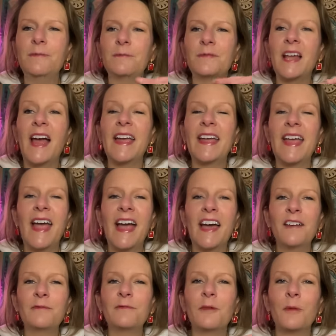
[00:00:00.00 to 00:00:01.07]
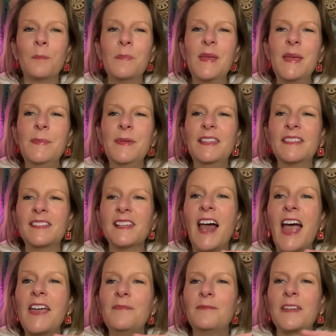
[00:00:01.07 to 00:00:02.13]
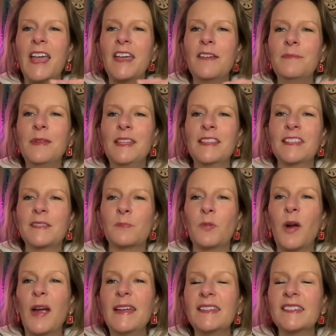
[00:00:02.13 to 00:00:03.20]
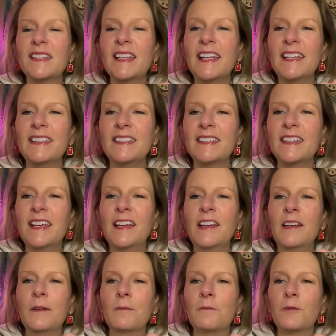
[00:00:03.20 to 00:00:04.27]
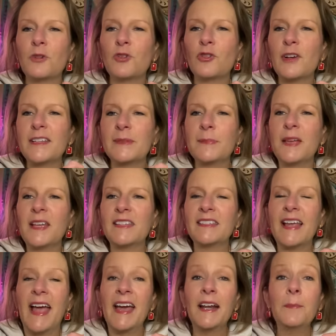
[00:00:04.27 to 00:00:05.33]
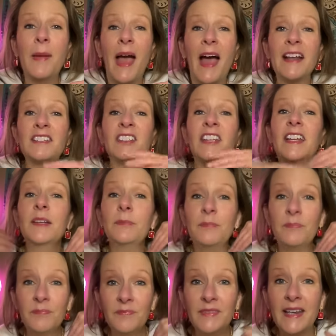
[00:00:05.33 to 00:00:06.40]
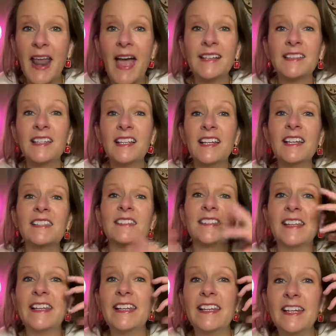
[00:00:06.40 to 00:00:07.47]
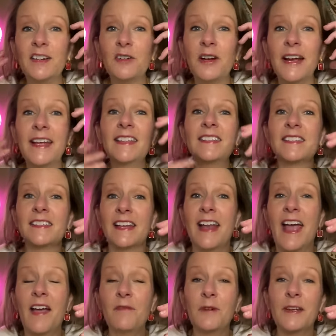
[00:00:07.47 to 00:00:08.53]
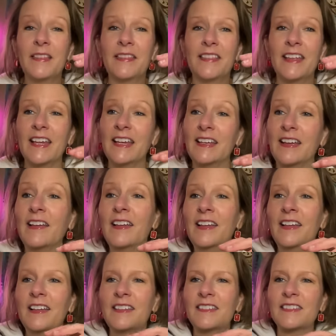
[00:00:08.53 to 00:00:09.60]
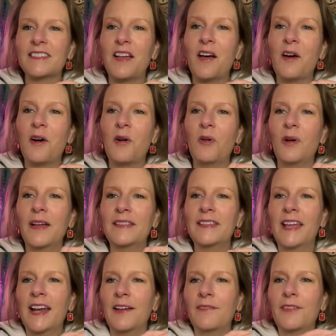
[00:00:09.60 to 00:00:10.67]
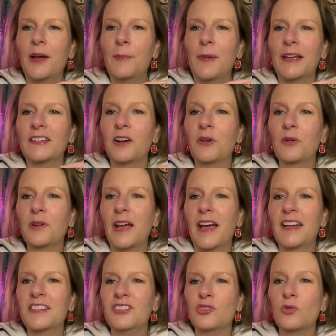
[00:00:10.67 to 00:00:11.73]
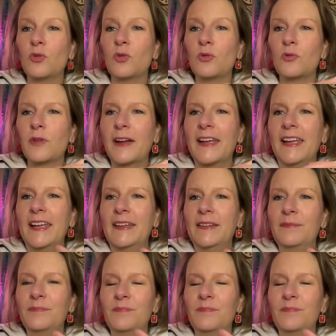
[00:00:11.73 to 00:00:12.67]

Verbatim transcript: Diane from Mimi's Life gave me this bracelet for Christmas and a matching necklace and earrings and everything. So, and then I've got my Gona jewelry